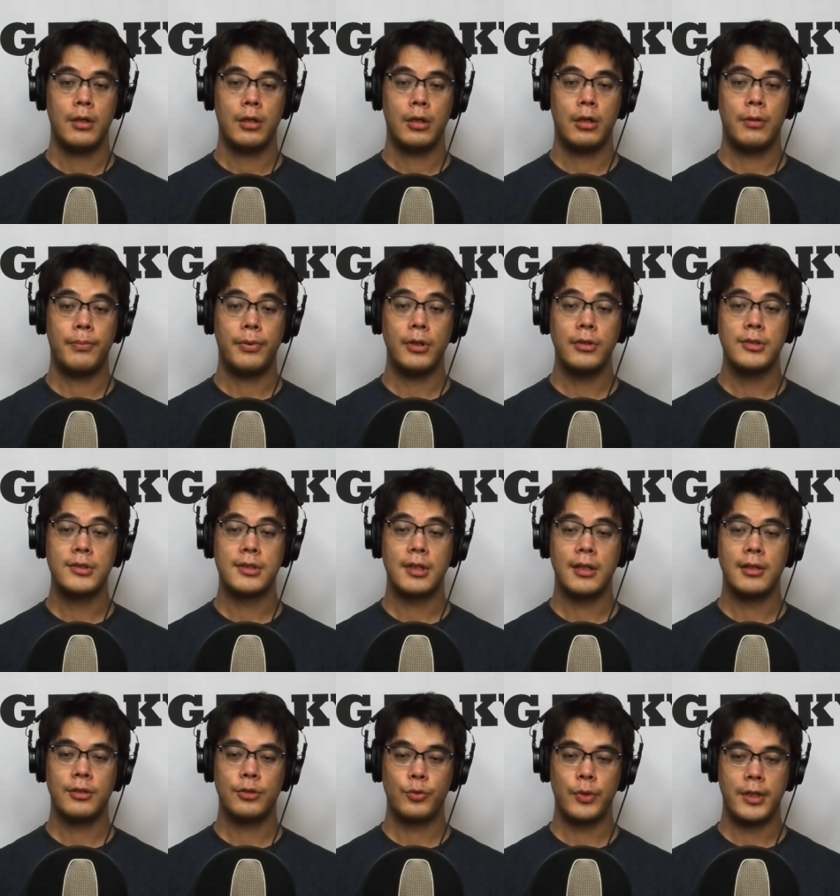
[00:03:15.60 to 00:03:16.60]
Her posts
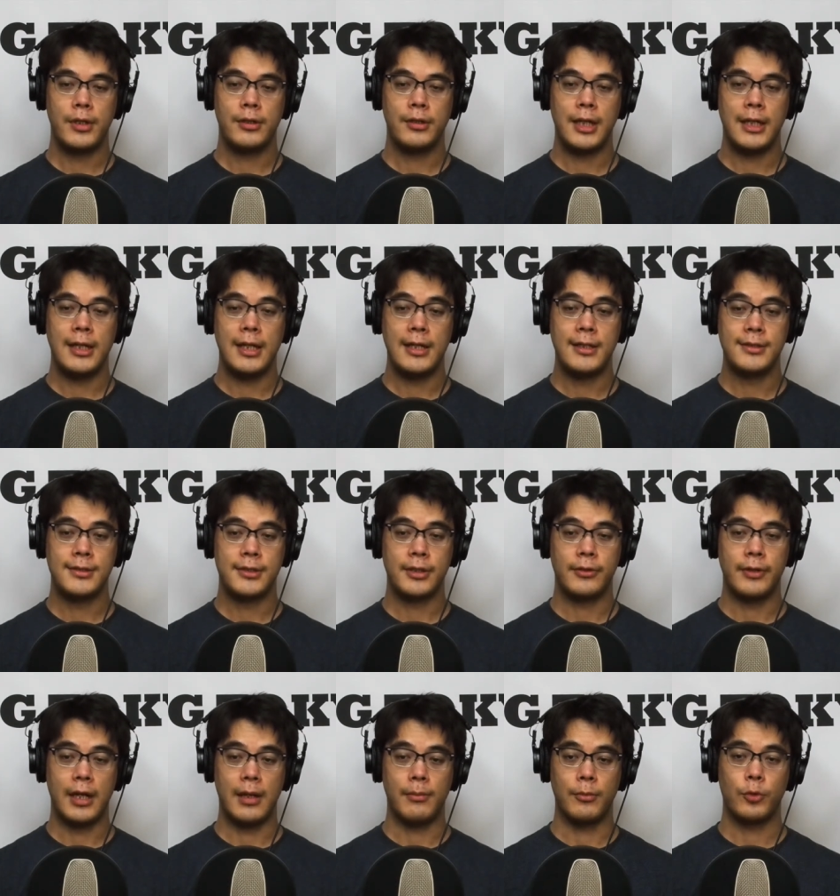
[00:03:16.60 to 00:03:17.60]
on Twitter and
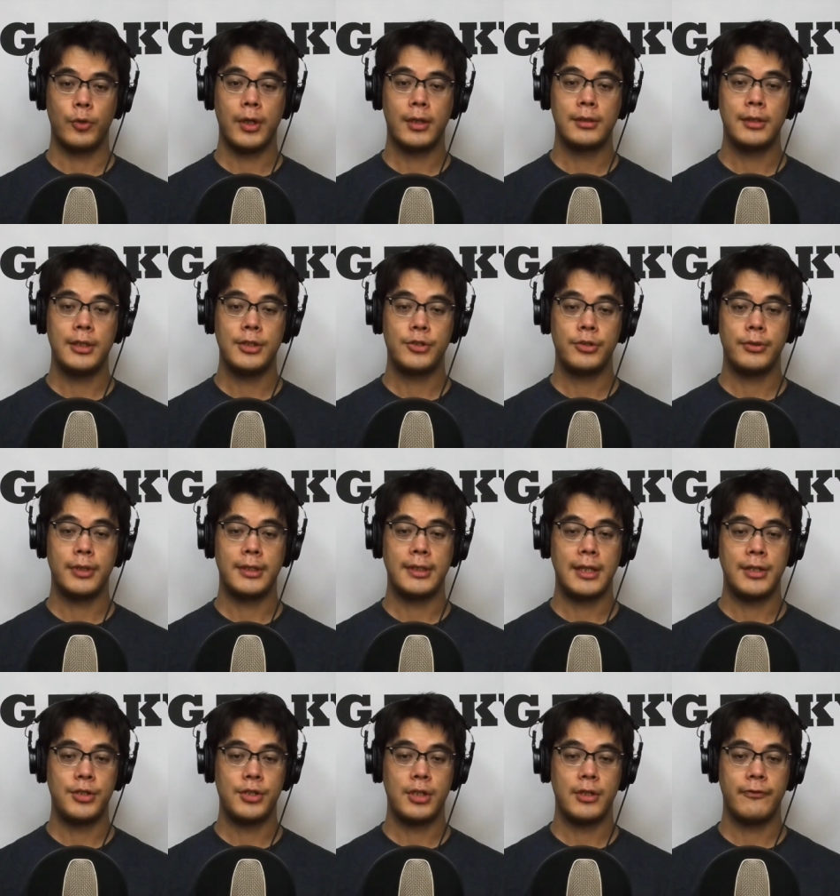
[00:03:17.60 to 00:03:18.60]
Instagram quickly drew
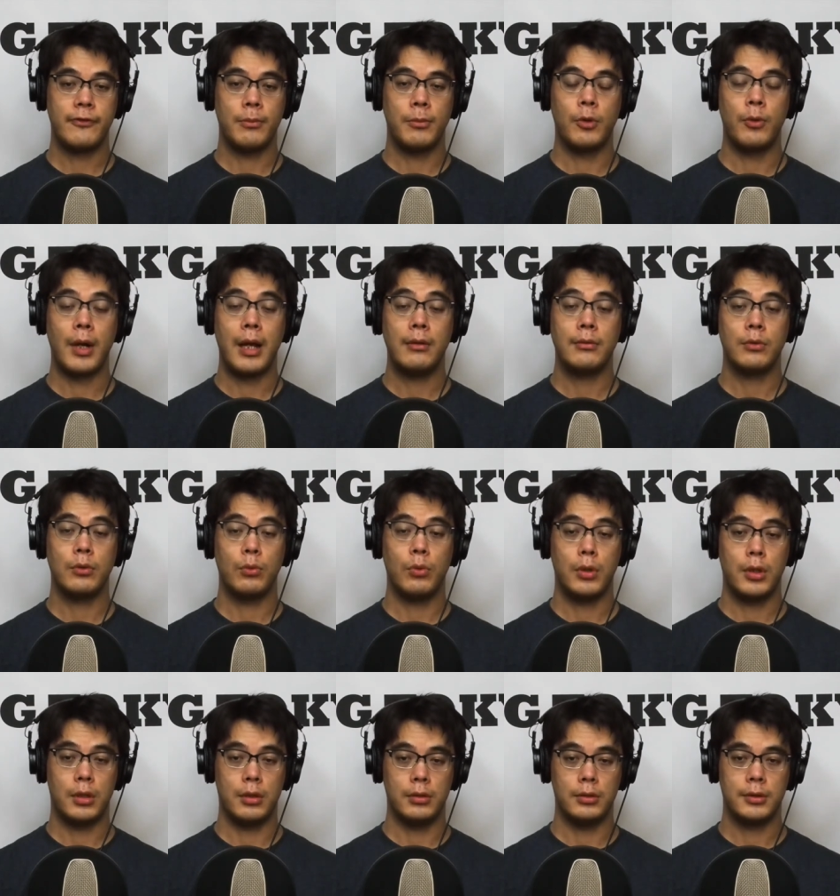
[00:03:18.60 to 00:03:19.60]
attention from around the
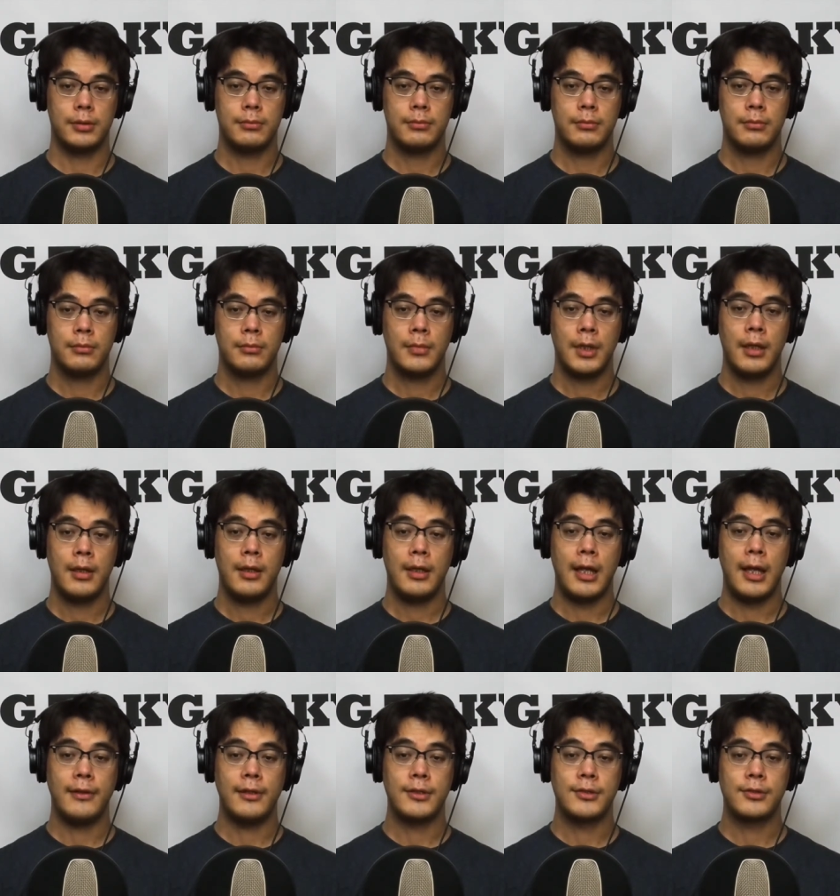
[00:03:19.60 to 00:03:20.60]
world,
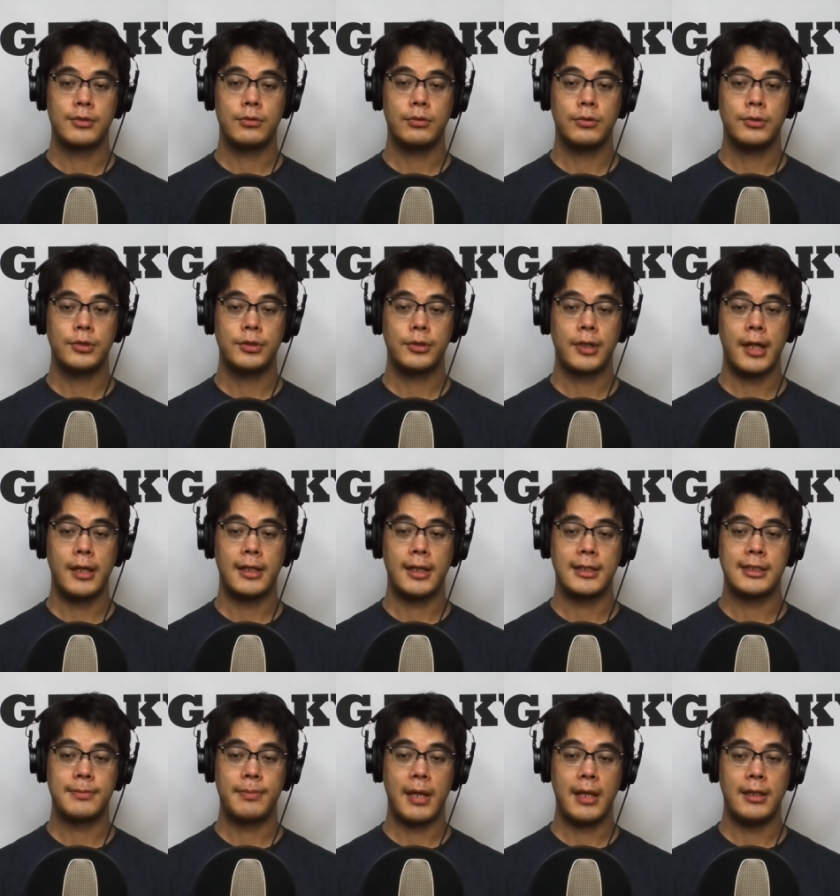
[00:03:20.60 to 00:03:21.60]
and the school strike
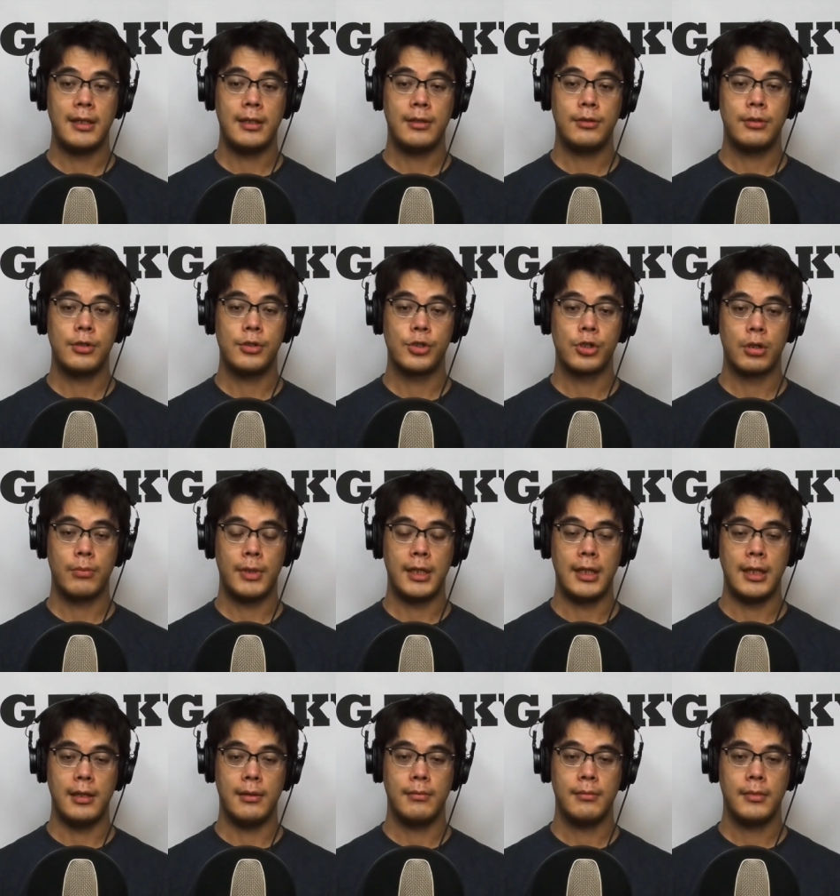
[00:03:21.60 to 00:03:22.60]
expanded to
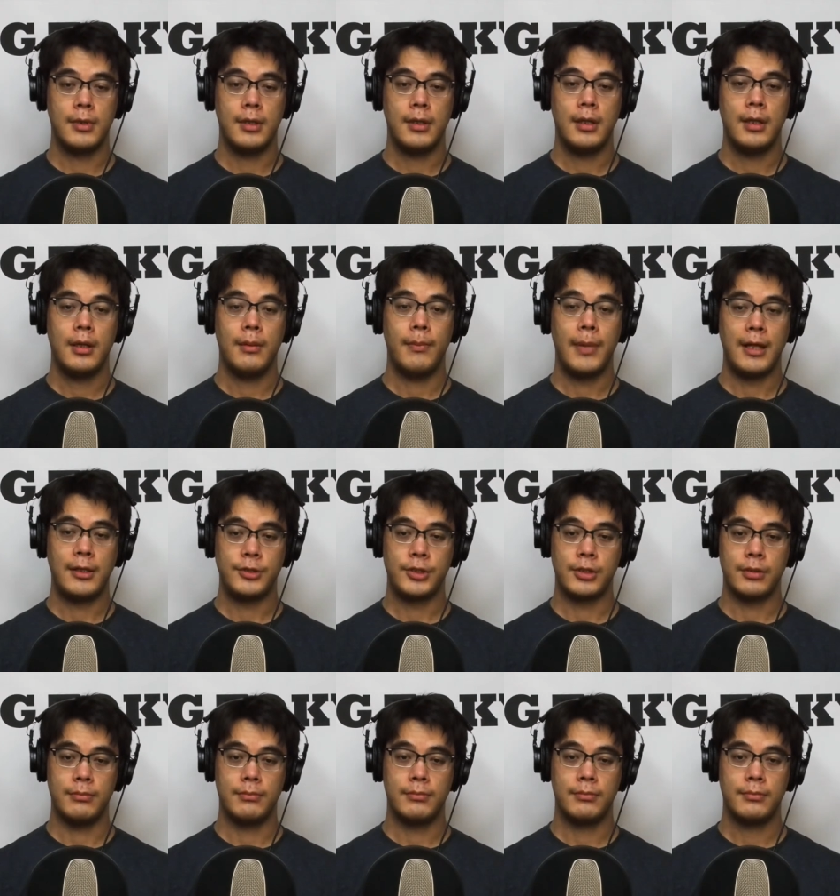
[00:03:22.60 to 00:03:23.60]
Germany,
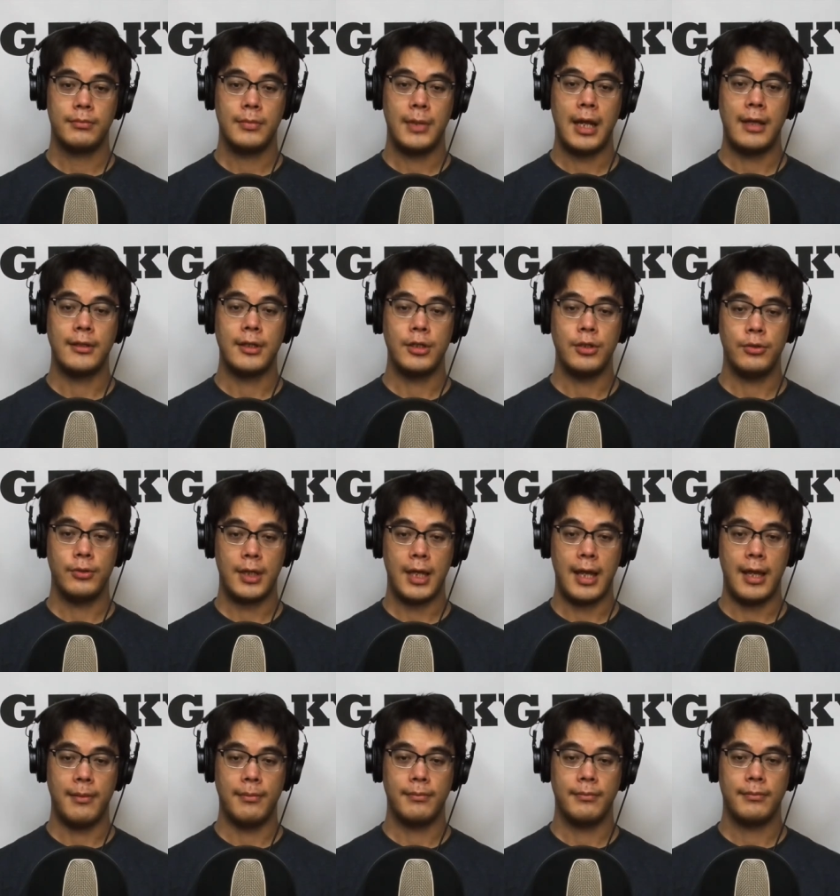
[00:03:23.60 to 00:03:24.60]
Belgium, and the
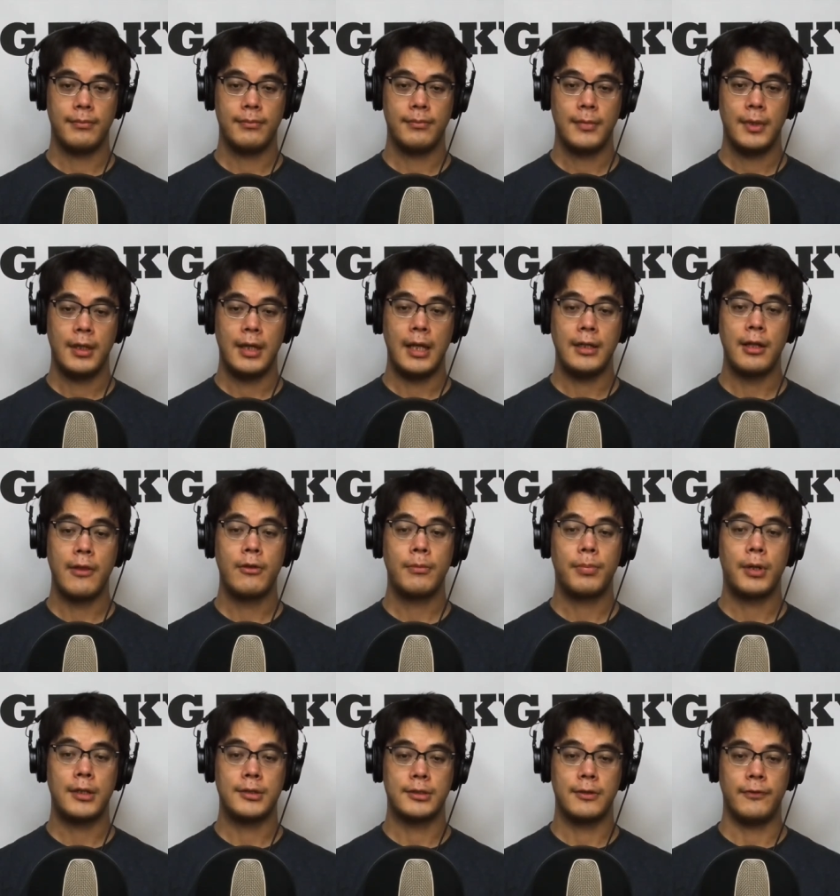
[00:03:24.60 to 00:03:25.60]
UK and other
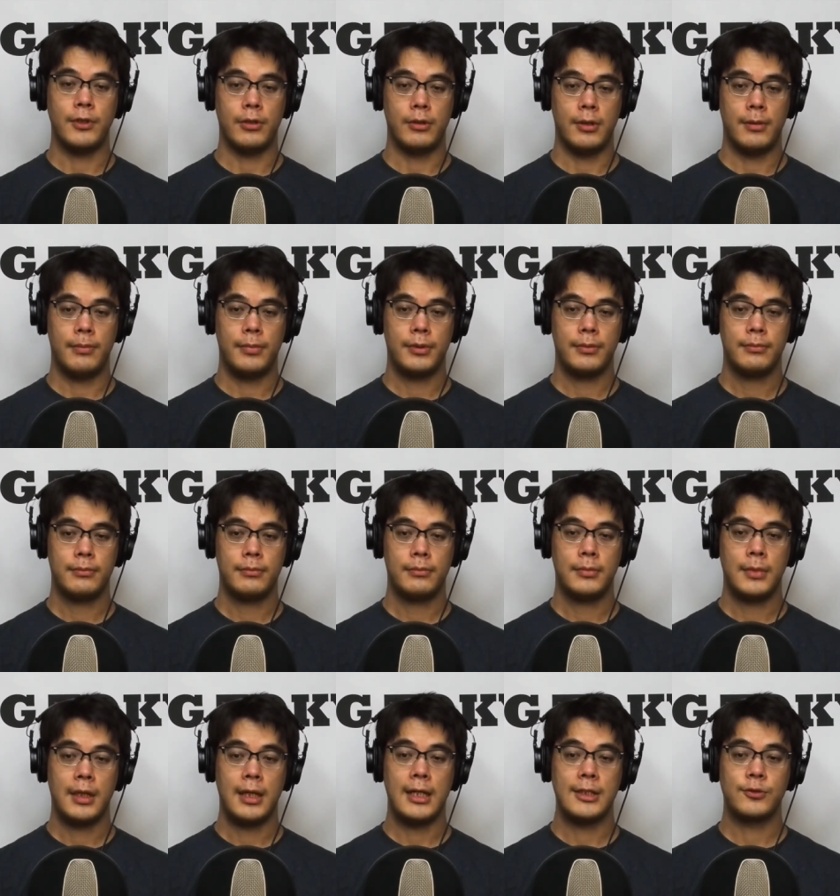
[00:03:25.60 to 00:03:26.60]
parts of Europe,
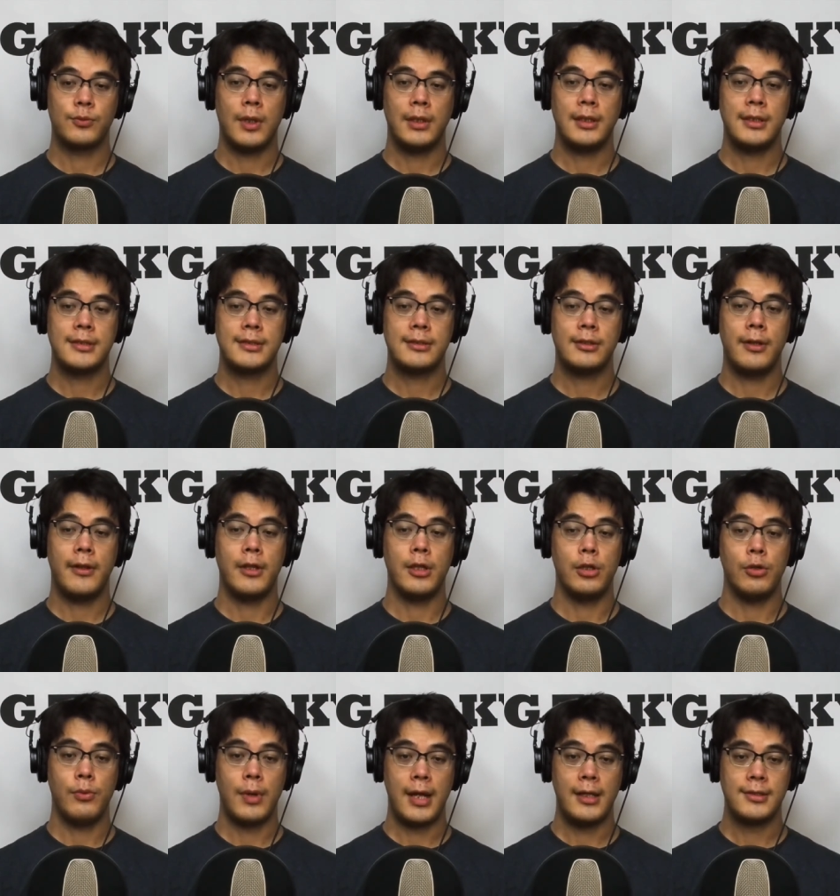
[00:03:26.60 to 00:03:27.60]
as well as to the
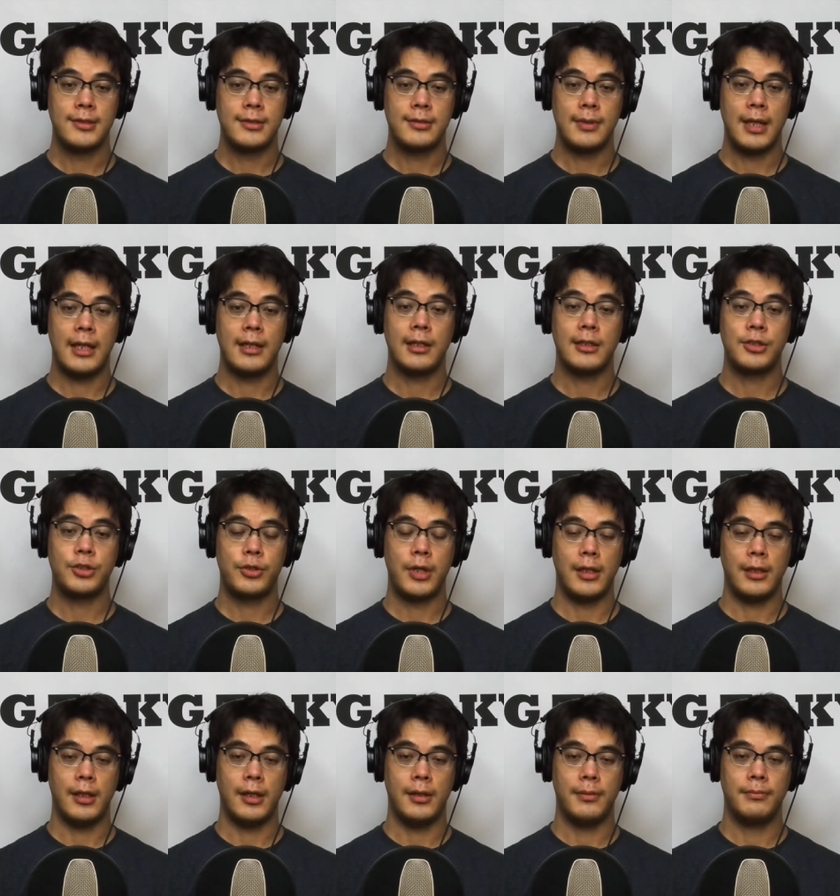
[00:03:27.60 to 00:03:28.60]
US and
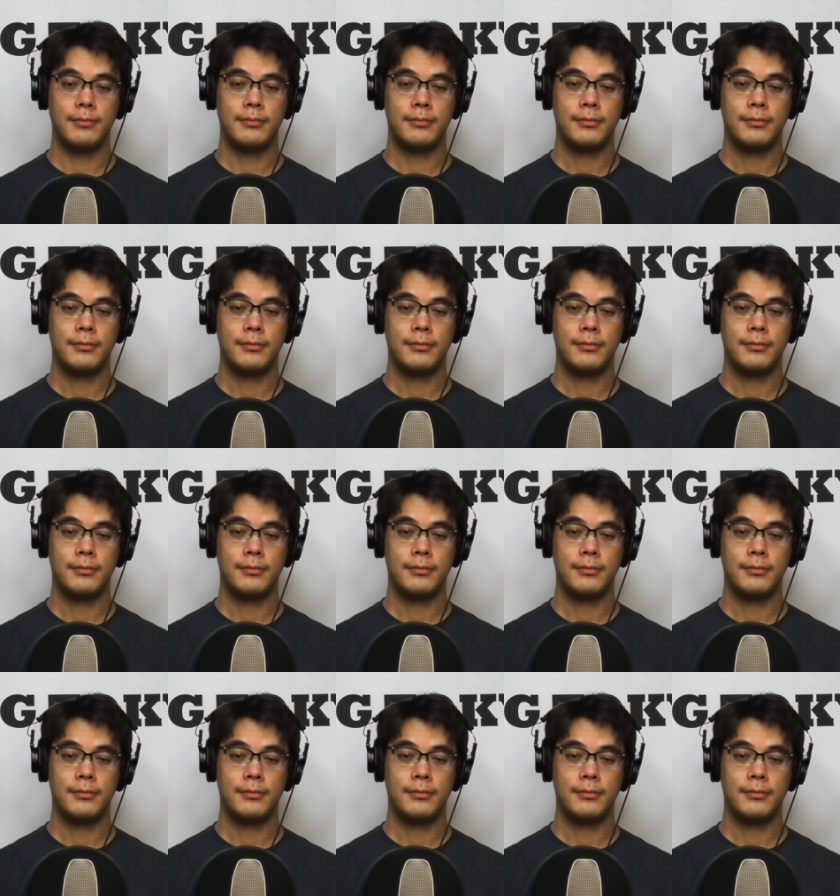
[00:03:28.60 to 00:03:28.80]
Australia.